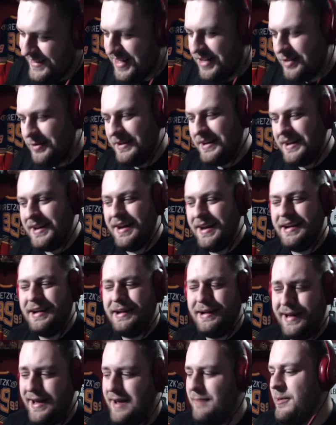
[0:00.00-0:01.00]
Sorry to cut in
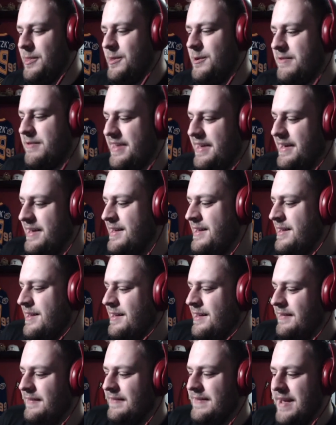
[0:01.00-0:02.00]
again, but there's
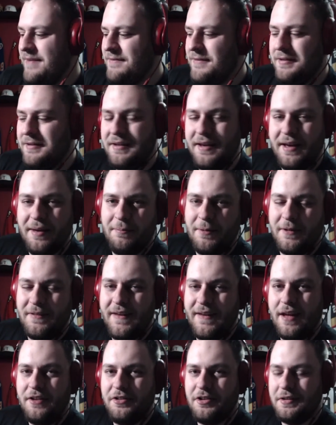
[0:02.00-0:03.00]
definitely a
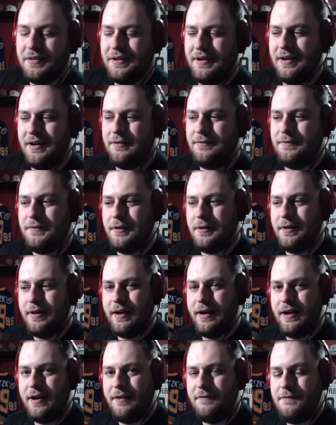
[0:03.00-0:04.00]
potential here for
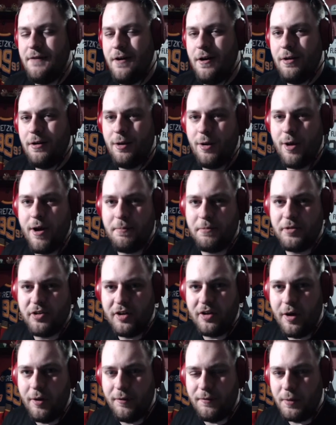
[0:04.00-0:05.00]
a follow-up
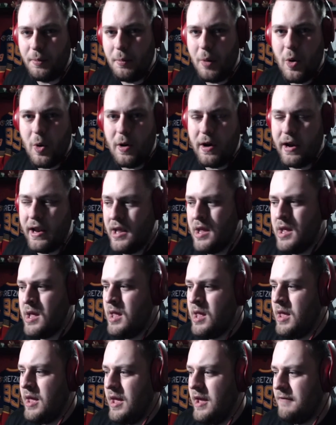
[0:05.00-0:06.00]
show for Maury.
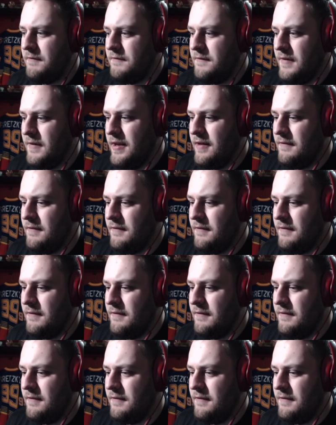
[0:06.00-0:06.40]
If